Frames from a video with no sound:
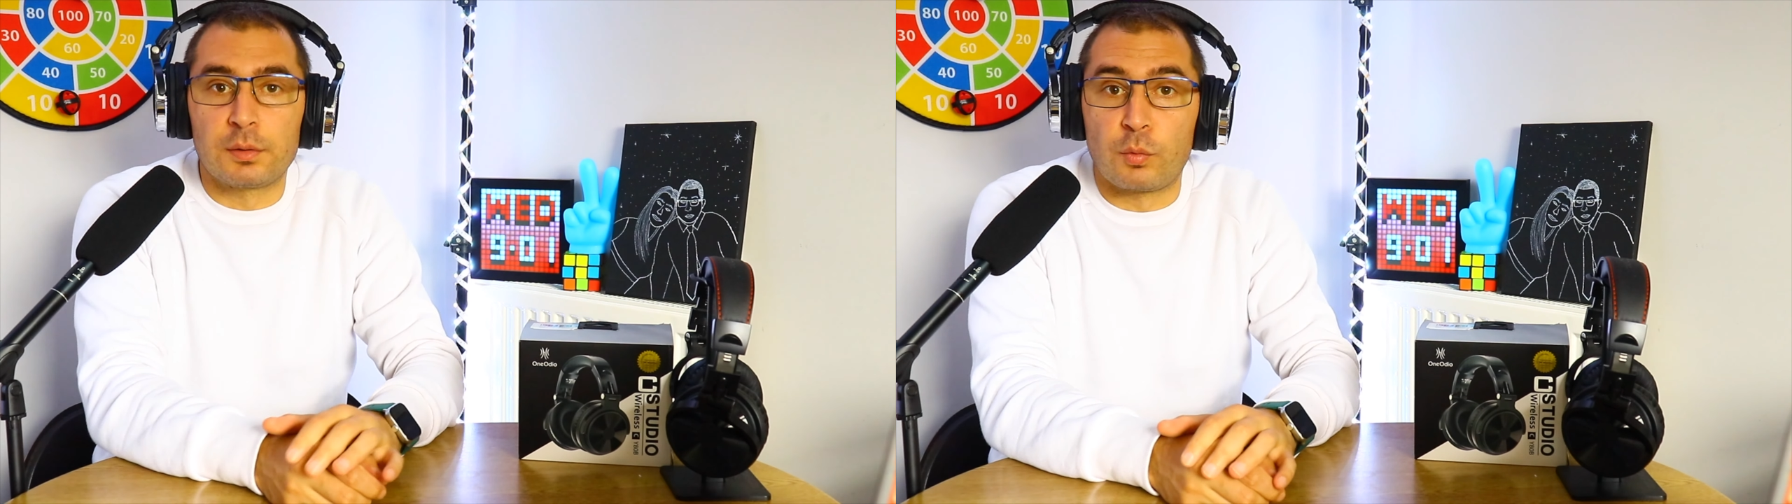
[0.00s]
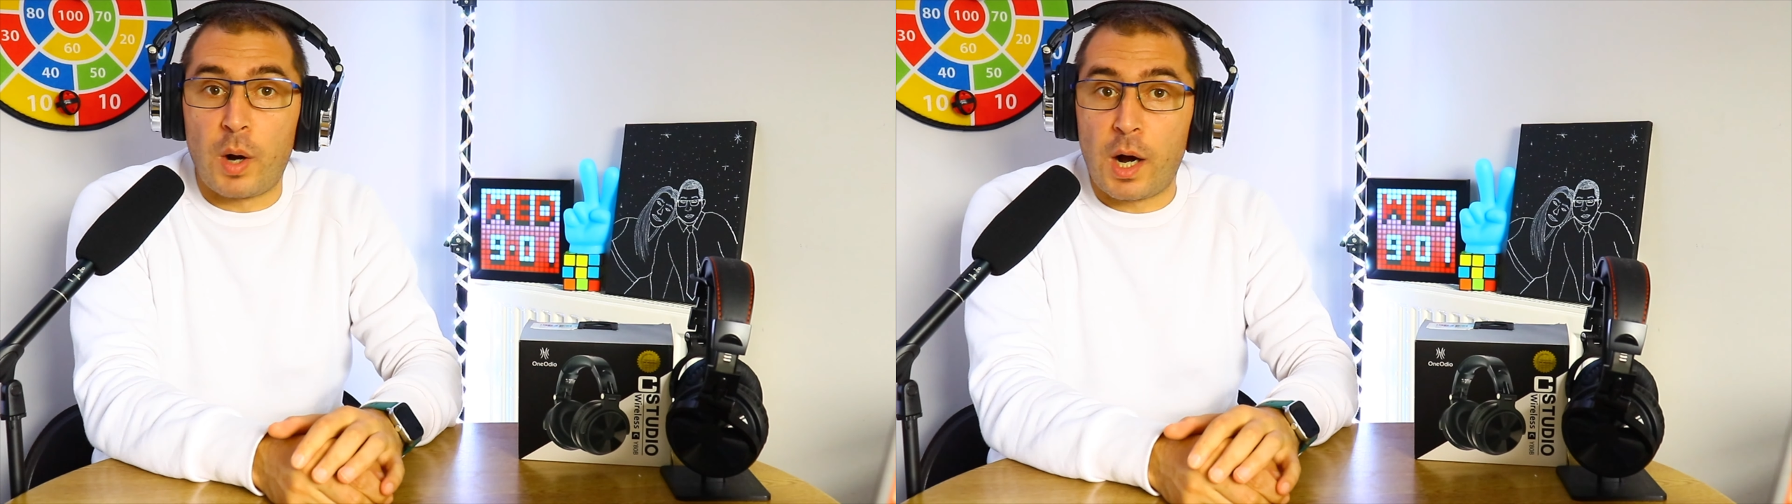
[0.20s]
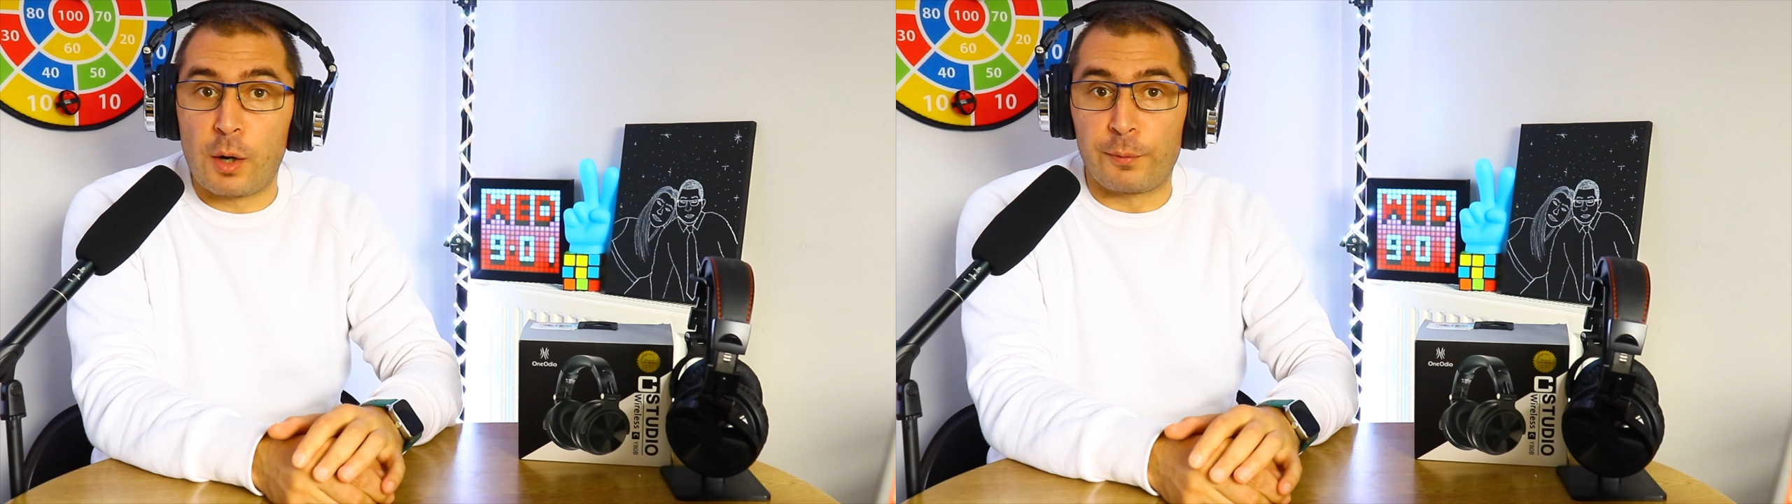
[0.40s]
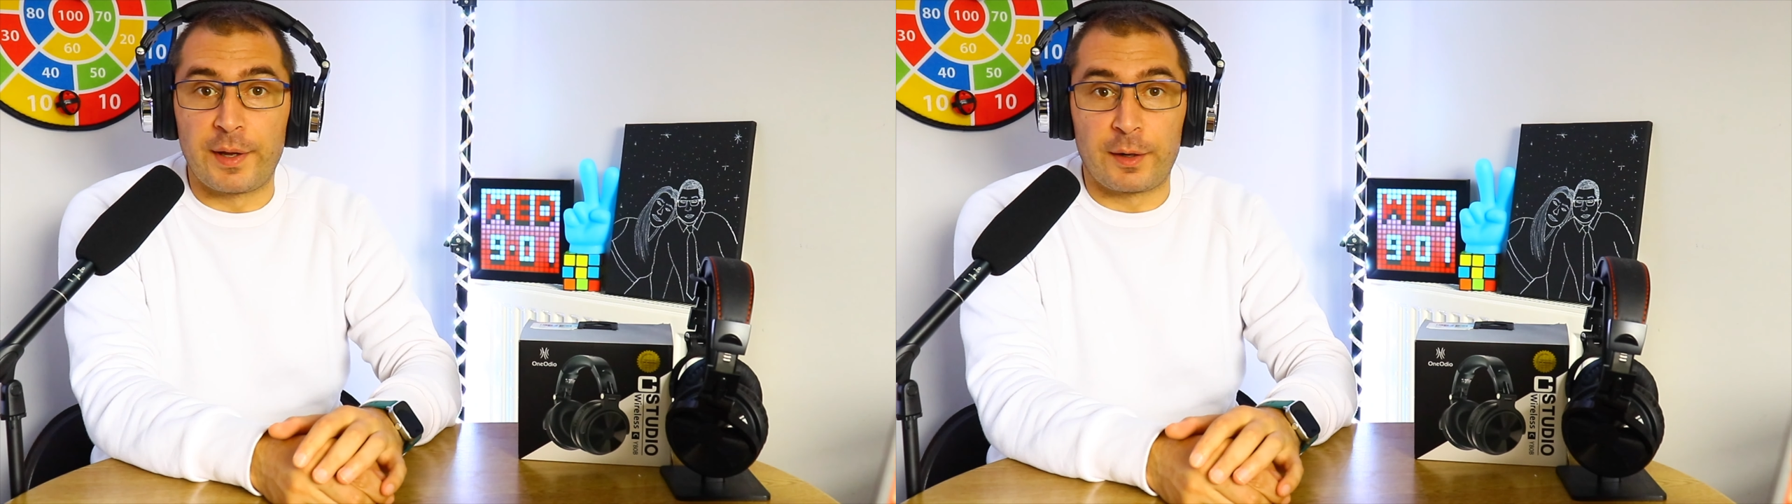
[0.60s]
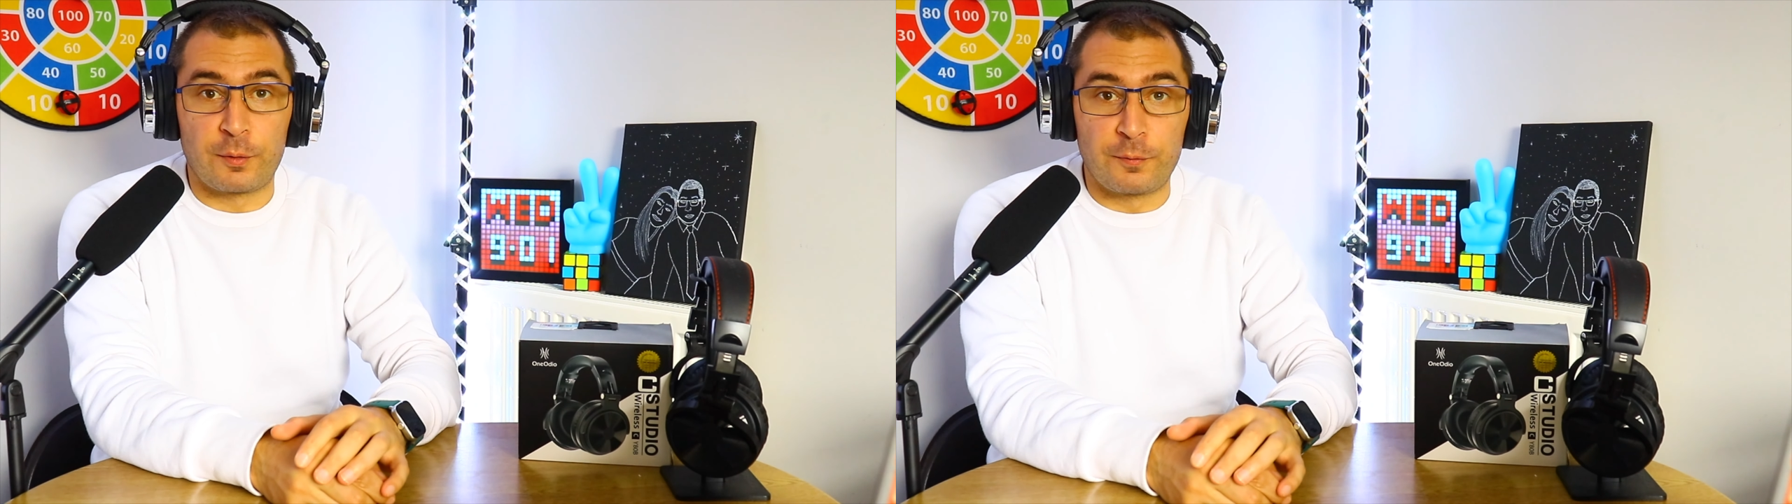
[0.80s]
Wow,
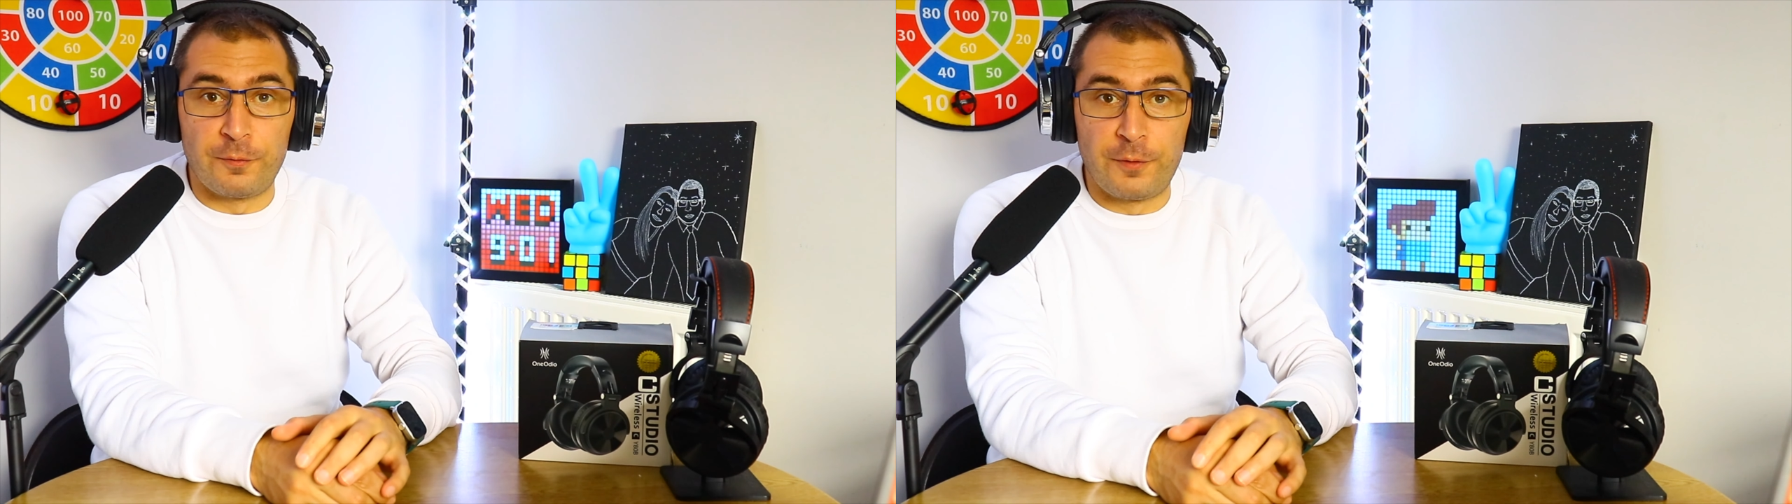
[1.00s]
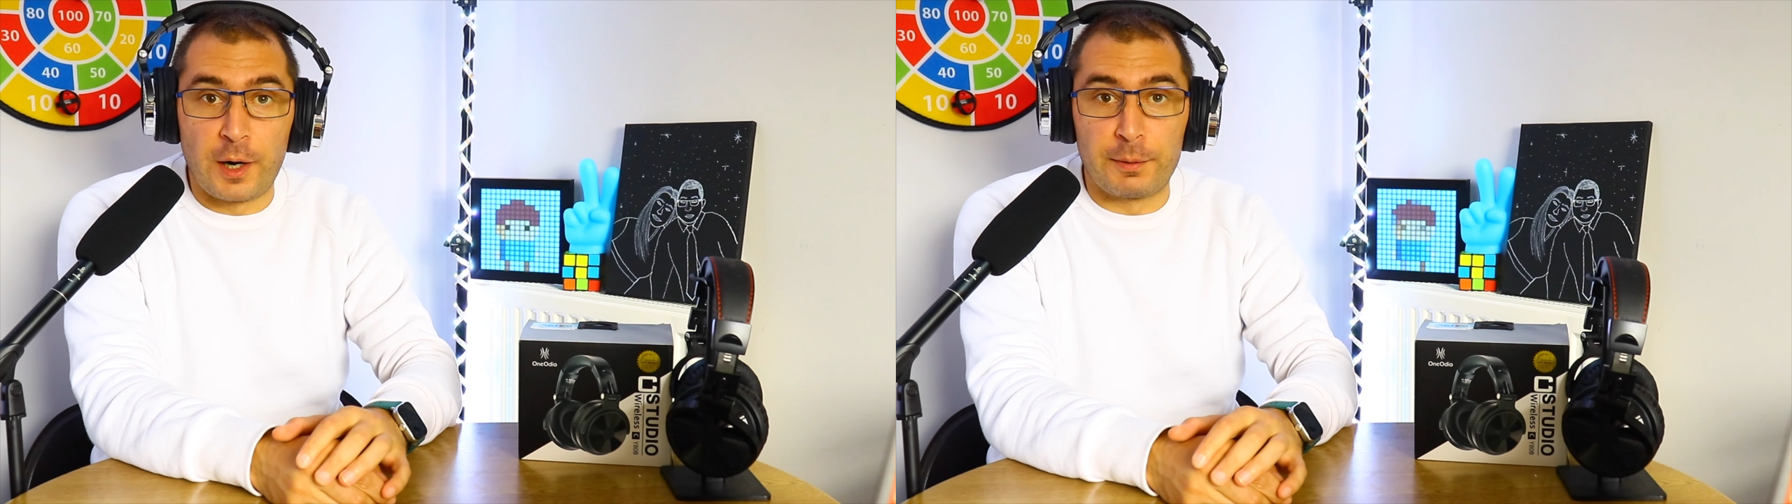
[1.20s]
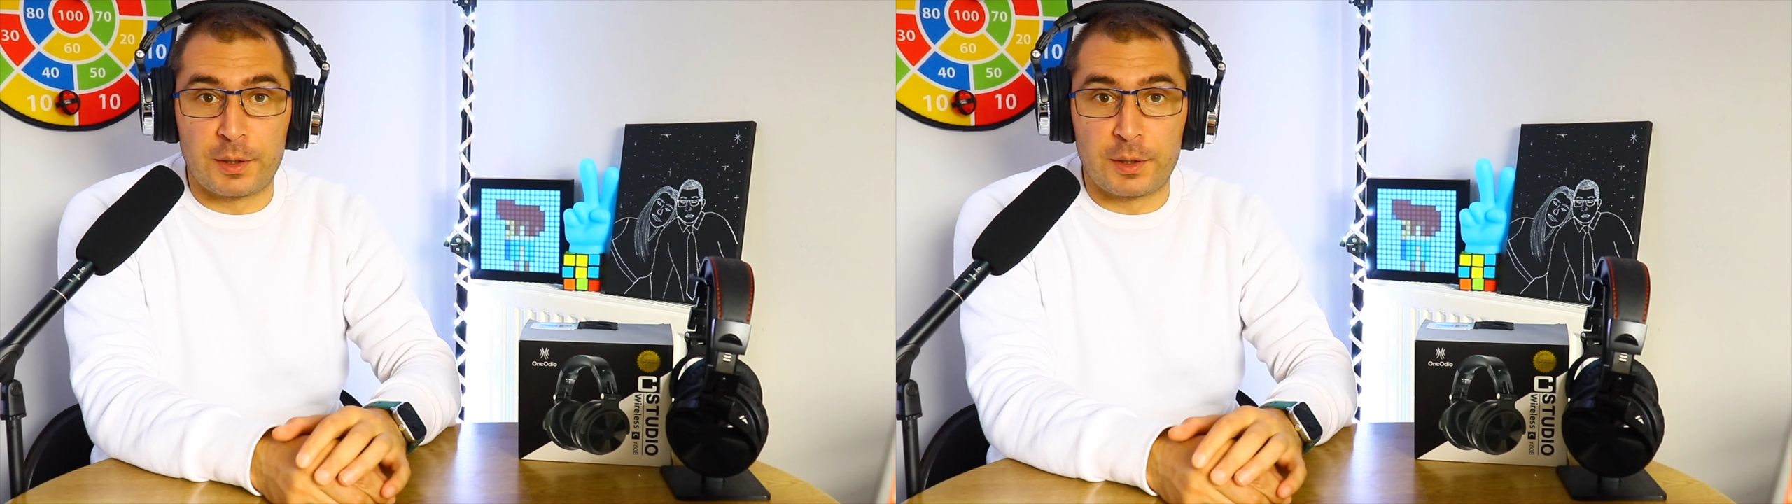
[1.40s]
they're very